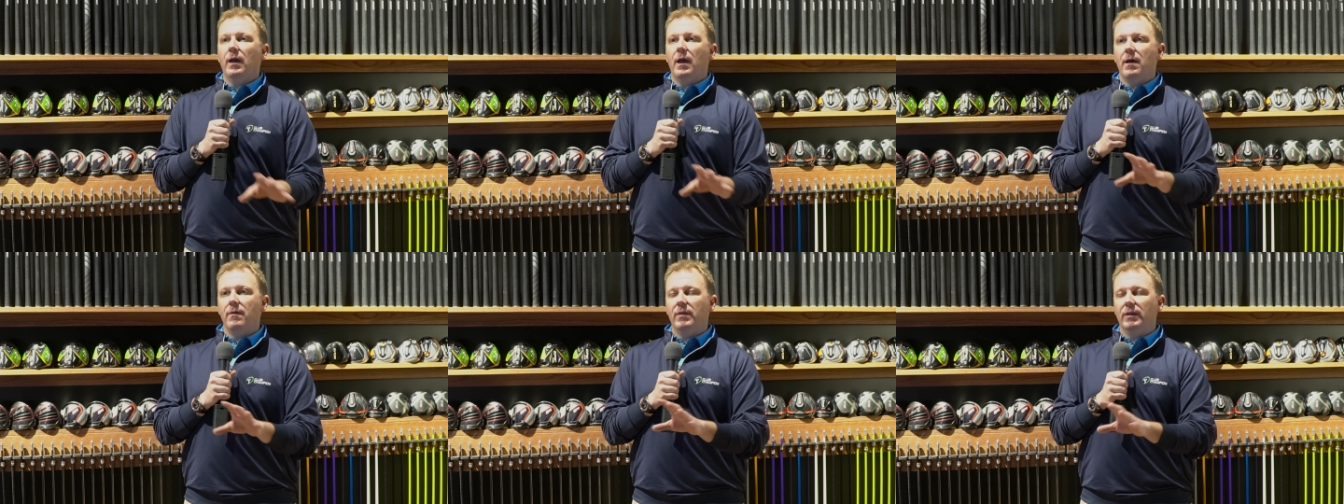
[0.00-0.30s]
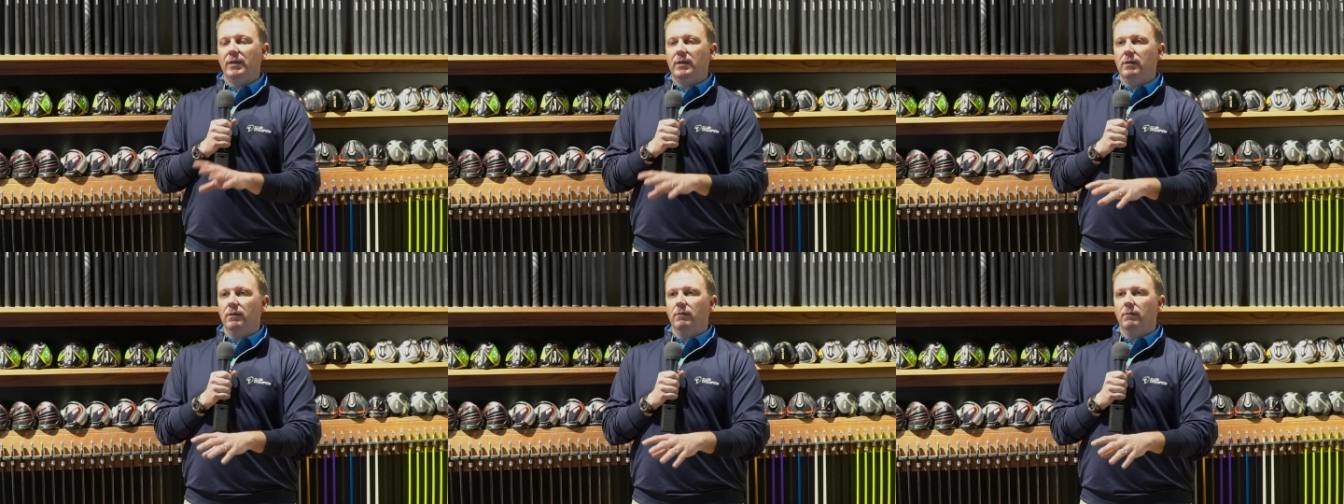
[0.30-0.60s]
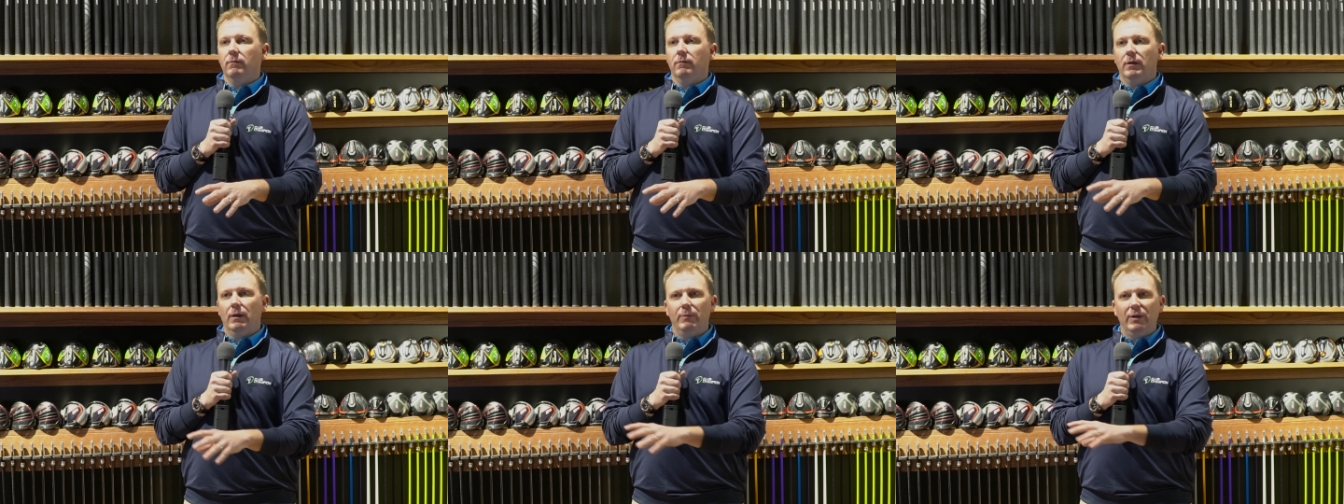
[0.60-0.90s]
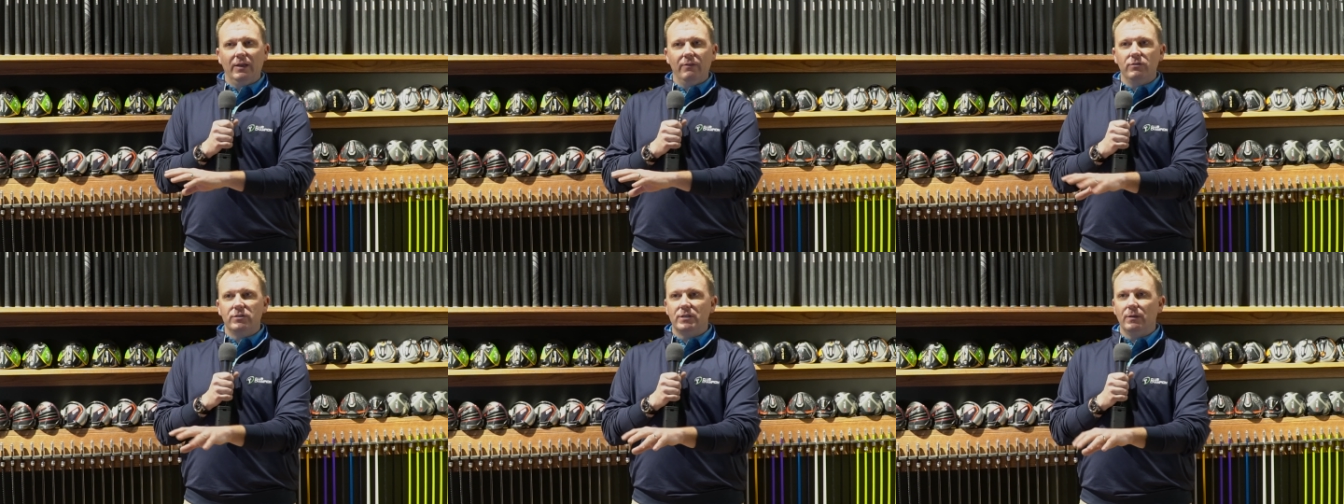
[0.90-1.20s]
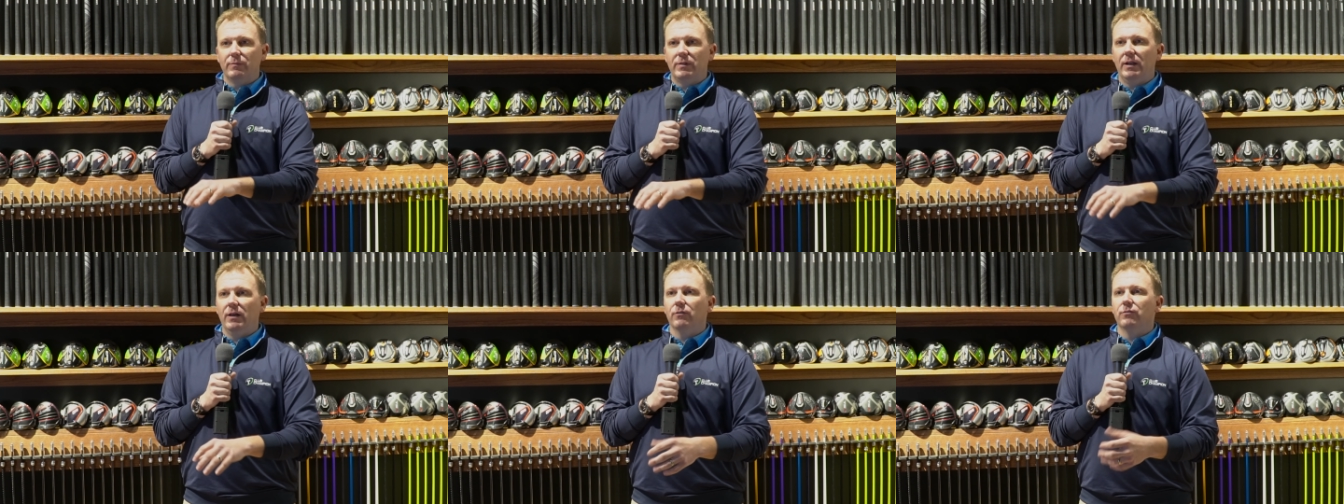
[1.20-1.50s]
And then I'm going to give you
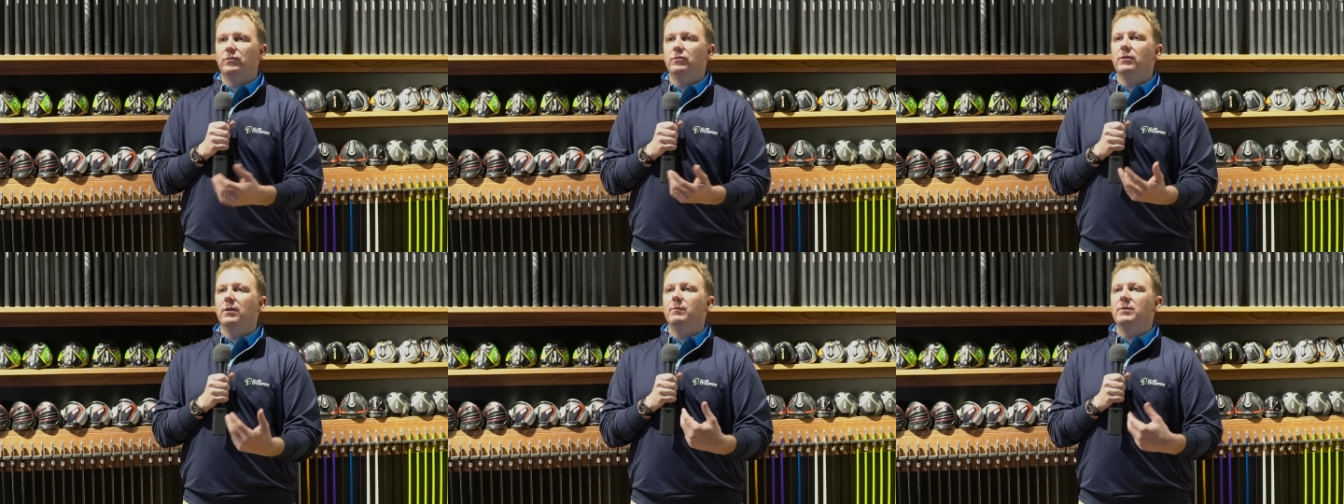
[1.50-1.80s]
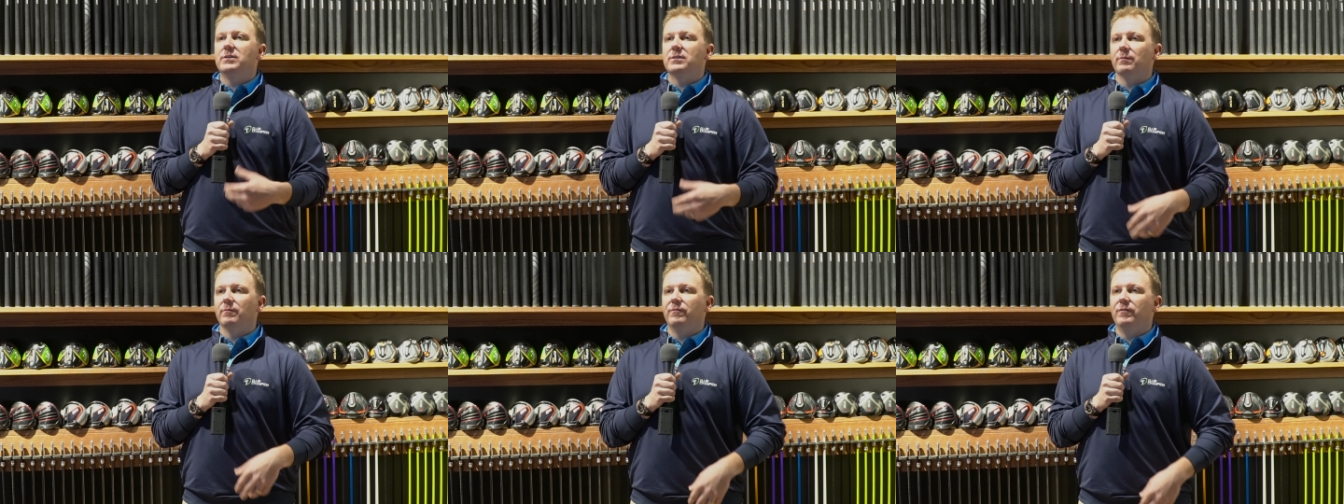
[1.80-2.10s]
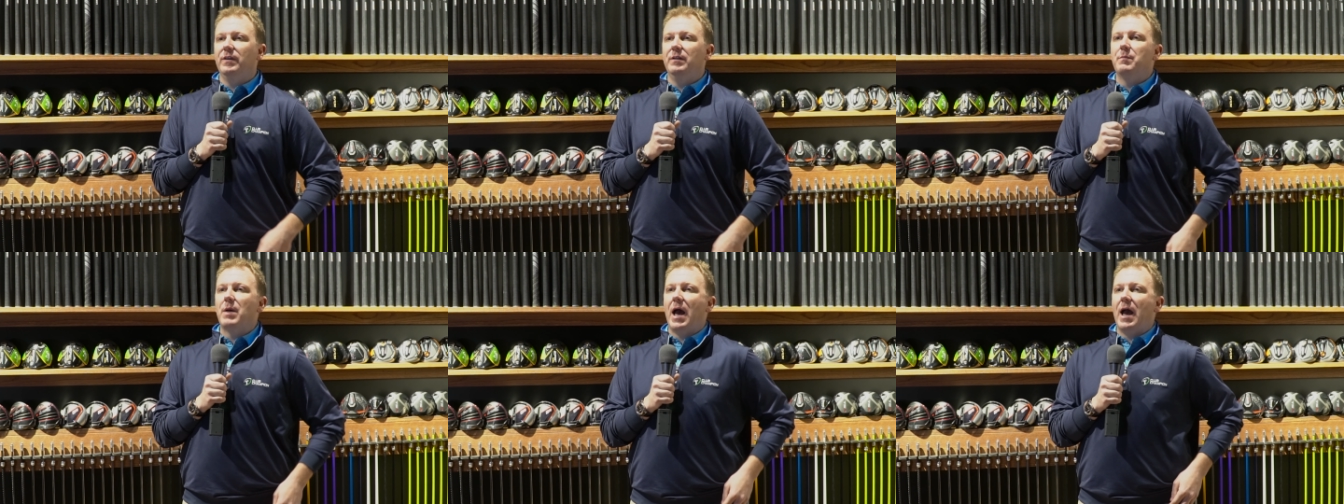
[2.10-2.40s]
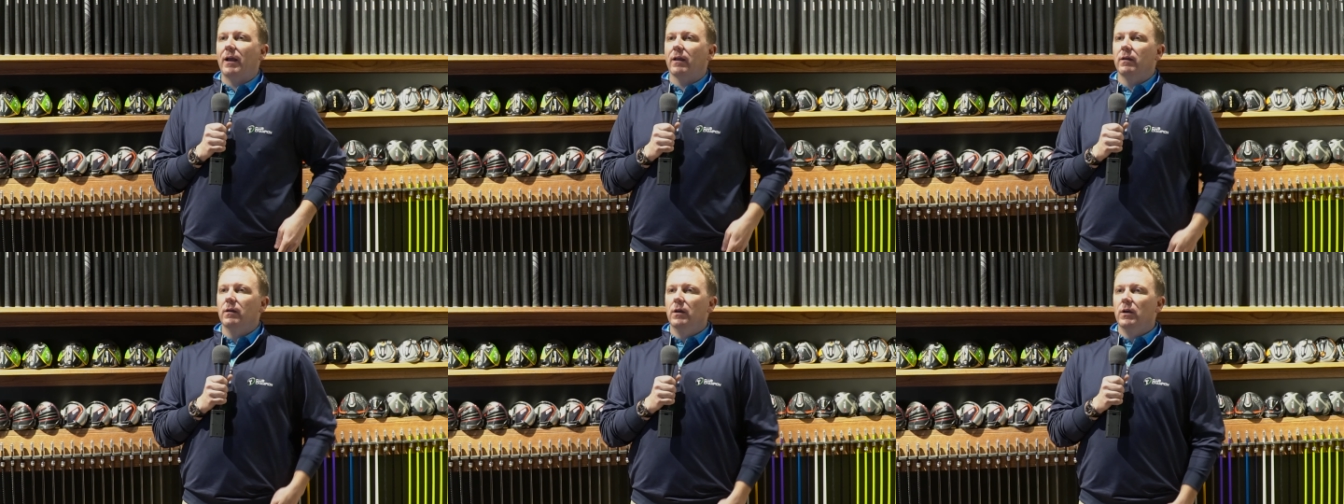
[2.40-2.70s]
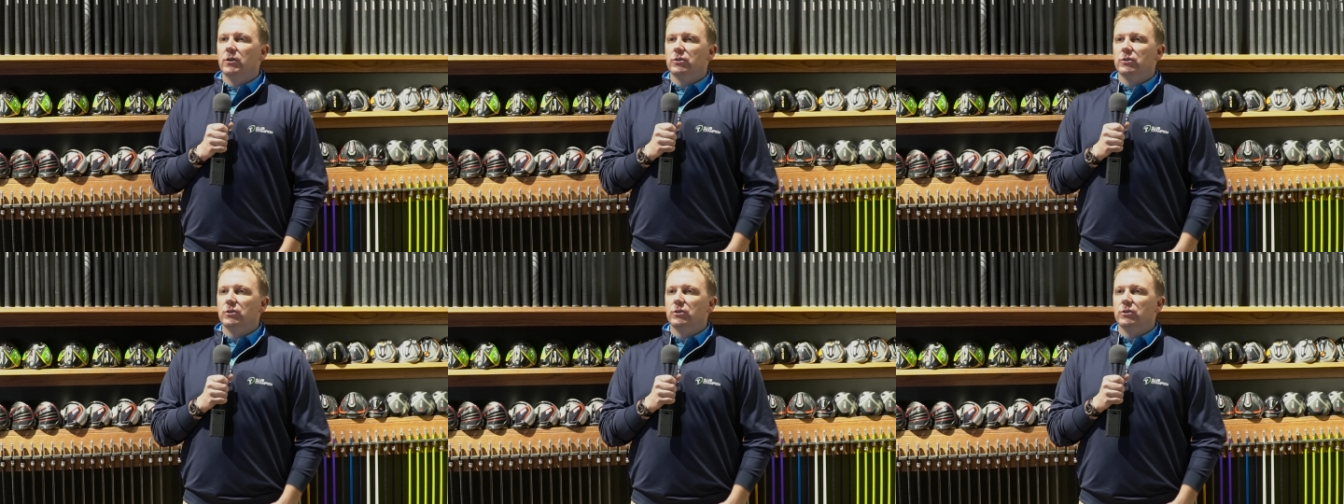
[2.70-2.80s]
something else. You give me some feedback.